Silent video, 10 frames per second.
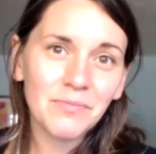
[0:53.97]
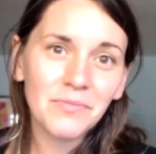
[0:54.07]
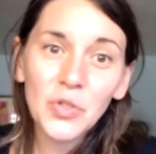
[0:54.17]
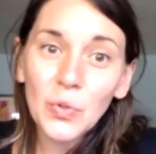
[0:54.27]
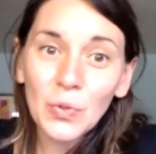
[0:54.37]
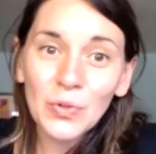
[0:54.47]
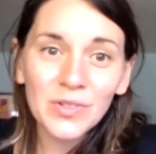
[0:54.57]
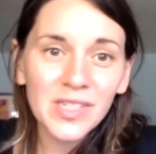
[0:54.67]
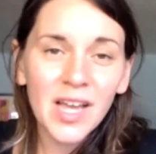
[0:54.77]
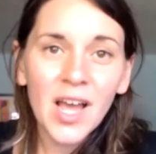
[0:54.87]

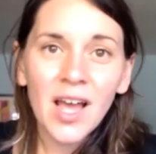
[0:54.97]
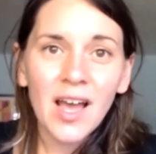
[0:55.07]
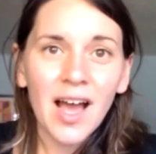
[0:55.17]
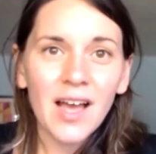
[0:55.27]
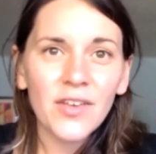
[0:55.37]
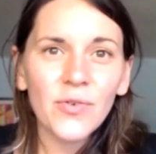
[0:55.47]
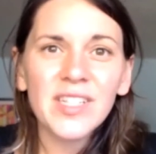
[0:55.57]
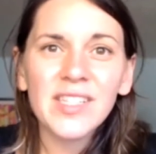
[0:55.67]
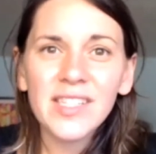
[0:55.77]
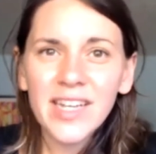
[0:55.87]
tools, you
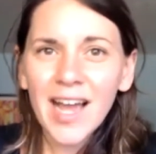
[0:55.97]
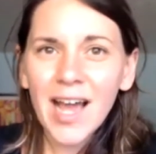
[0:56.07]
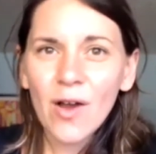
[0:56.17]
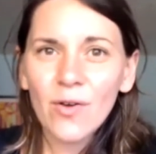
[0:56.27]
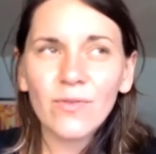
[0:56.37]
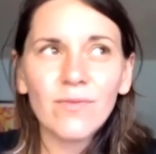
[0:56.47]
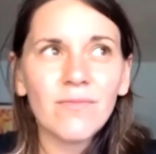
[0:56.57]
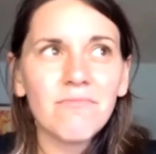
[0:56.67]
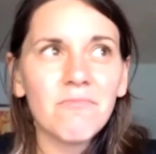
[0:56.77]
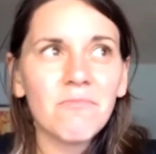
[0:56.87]
can see how
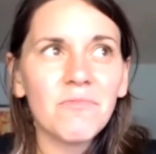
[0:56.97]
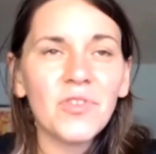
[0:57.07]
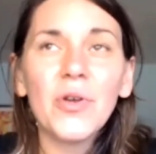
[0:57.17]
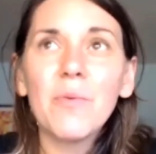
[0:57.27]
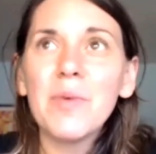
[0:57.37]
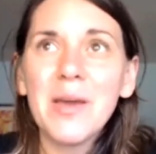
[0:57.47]
you can be